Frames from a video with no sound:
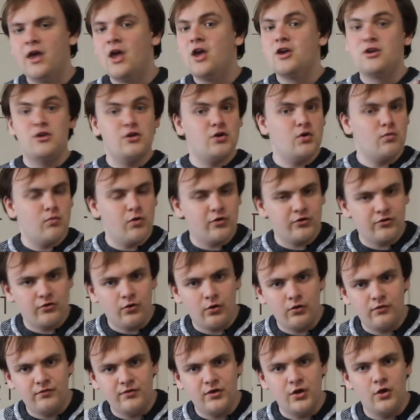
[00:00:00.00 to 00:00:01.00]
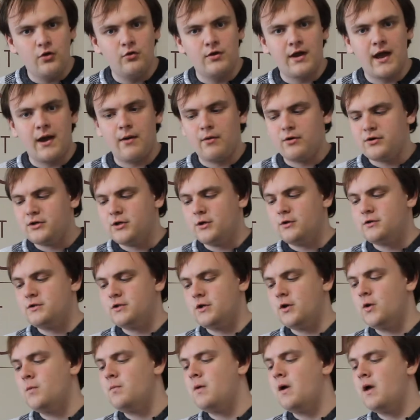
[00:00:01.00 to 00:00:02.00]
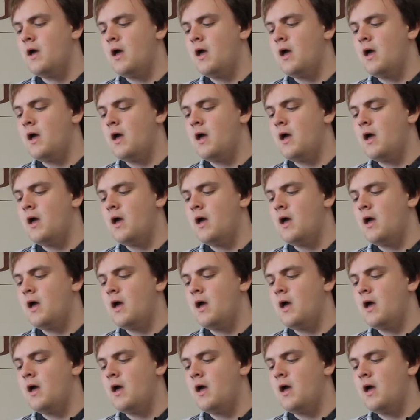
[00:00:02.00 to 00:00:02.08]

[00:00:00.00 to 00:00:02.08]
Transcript: You can watch the review now on YouTube.